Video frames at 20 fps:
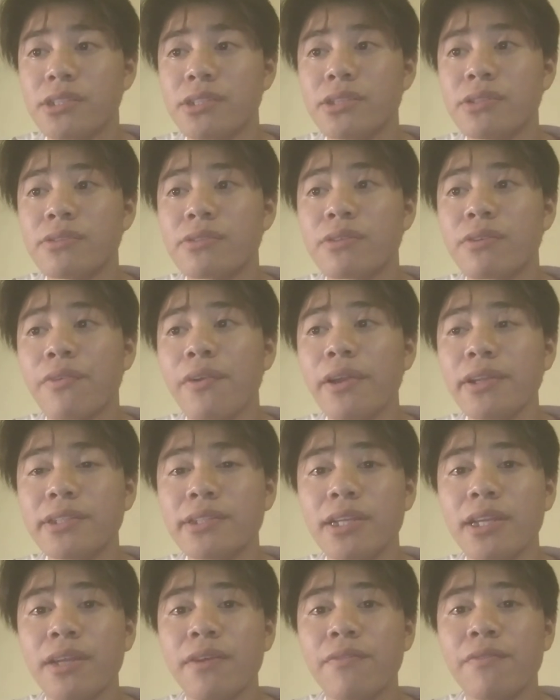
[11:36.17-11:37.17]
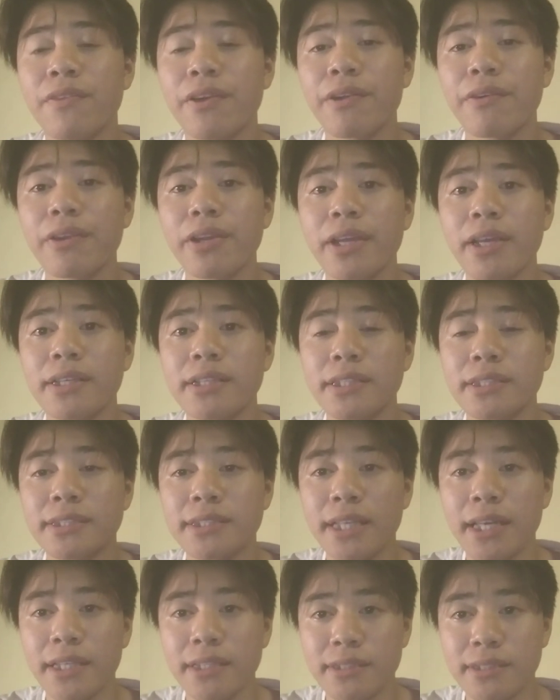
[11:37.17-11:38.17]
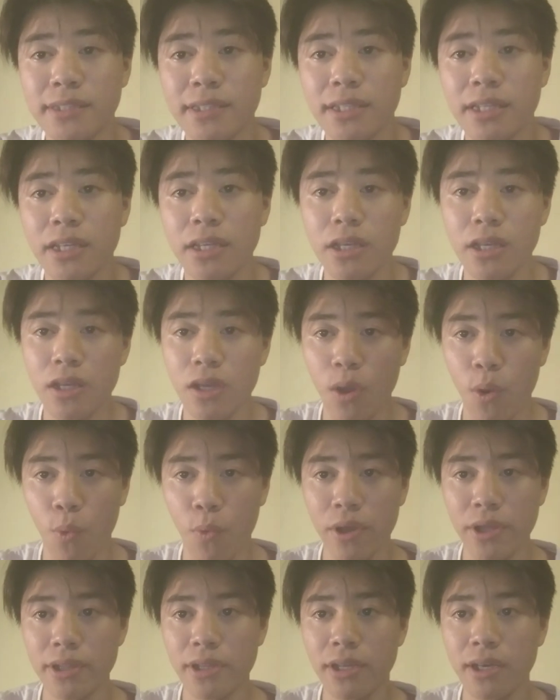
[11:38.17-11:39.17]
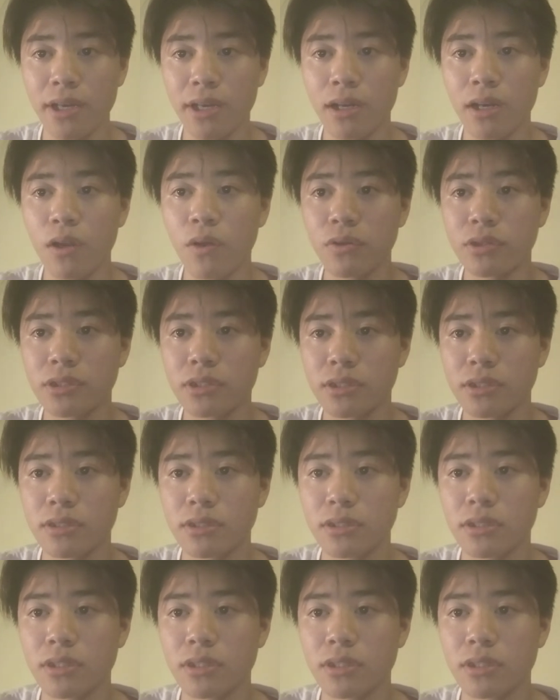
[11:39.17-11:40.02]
to greatly varying extents when they are loaded.